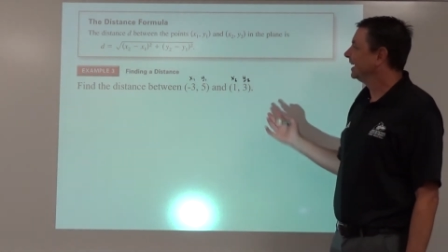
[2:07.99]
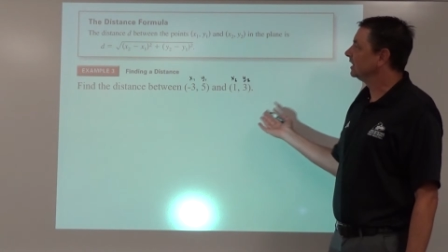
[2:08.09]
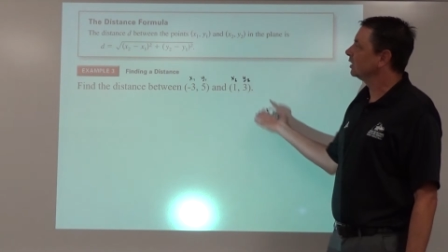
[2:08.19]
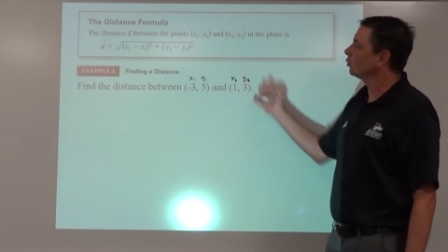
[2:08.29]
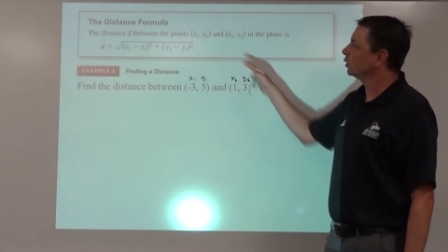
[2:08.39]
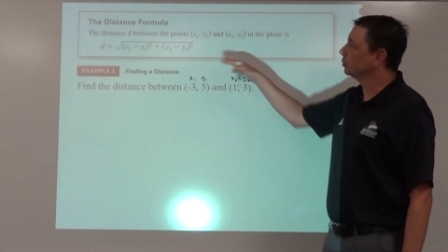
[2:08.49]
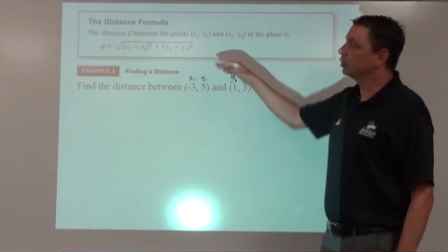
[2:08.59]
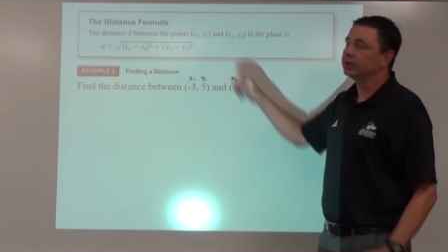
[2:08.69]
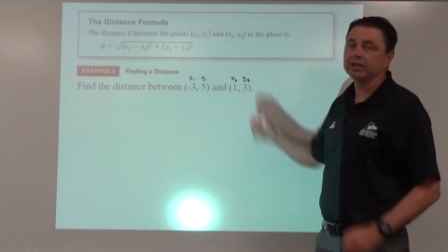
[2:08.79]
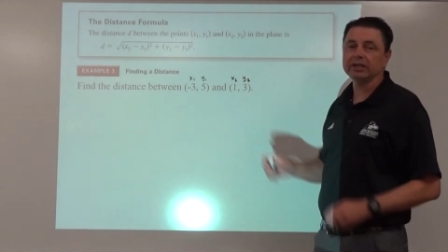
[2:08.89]
And then when we
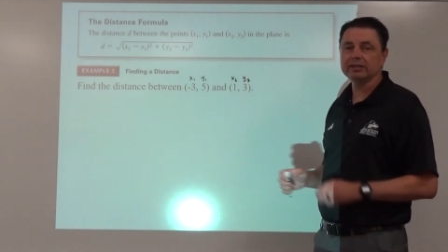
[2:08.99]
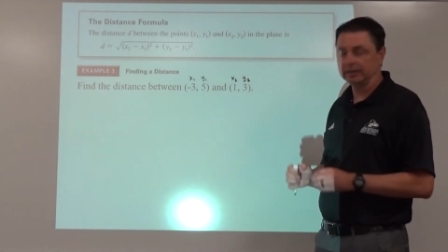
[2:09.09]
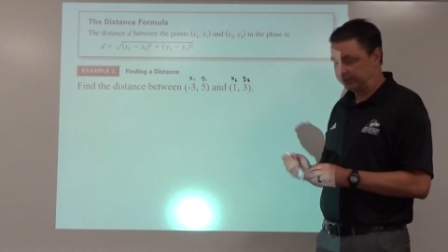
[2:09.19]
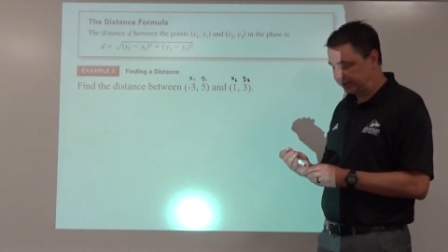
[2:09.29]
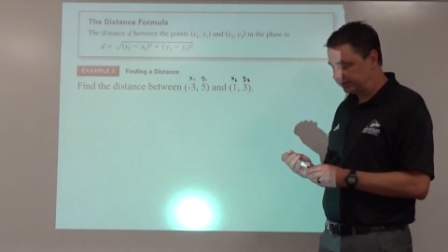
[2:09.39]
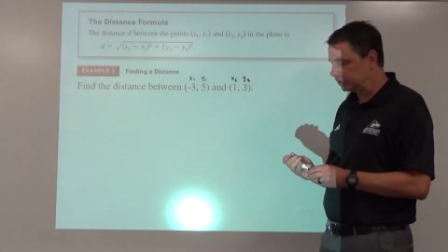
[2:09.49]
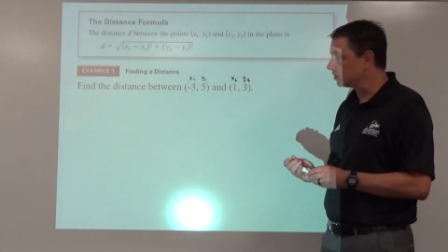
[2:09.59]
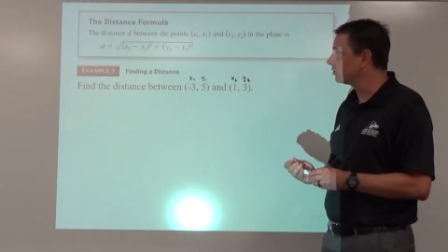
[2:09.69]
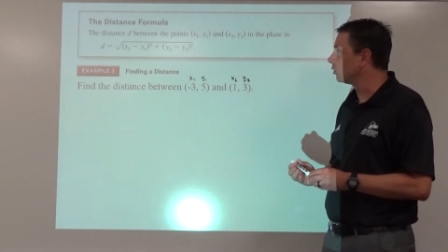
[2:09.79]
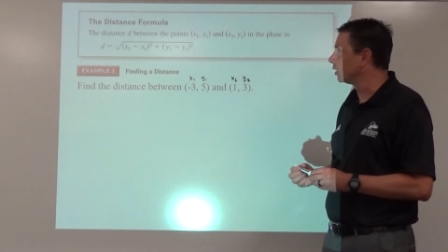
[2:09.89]
put it into the
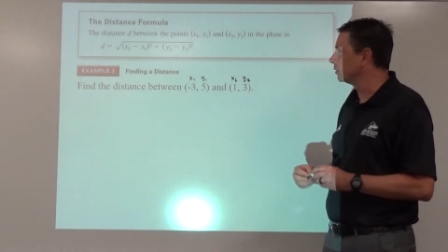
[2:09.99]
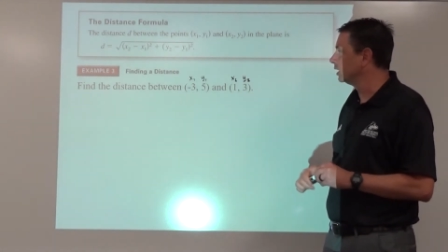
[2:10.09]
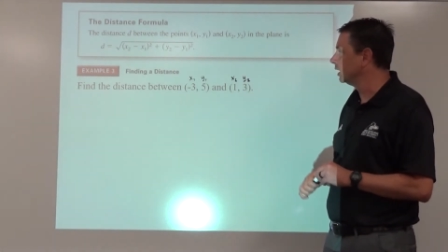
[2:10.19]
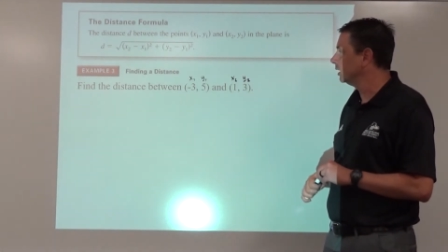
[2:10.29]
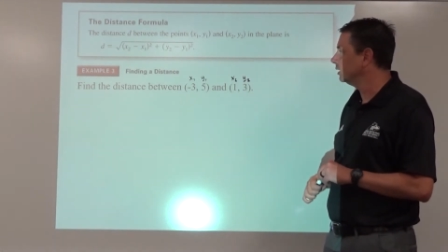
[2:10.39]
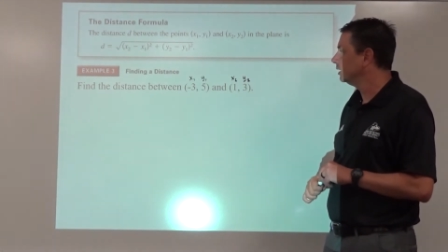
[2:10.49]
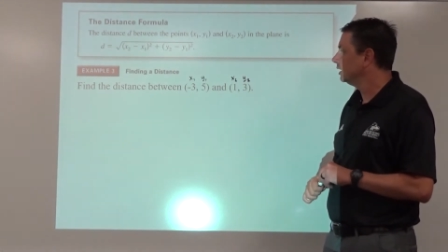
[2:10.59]
distance formula,